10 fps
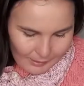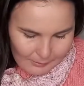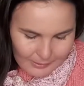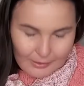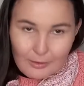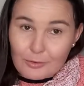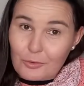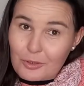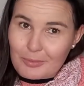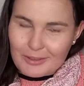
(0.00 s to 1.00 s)
but I'll
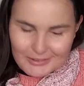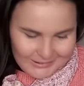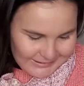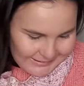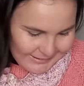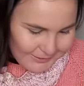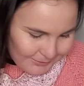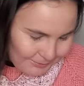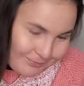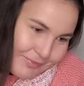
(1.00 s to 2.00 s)
talk about it just now.
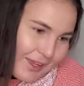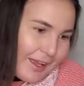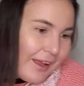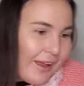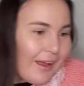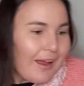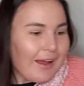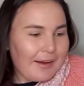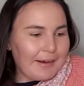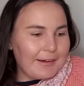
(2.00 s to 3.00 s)

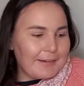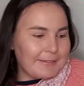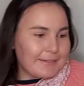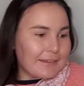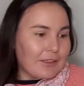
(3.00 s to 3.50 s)
And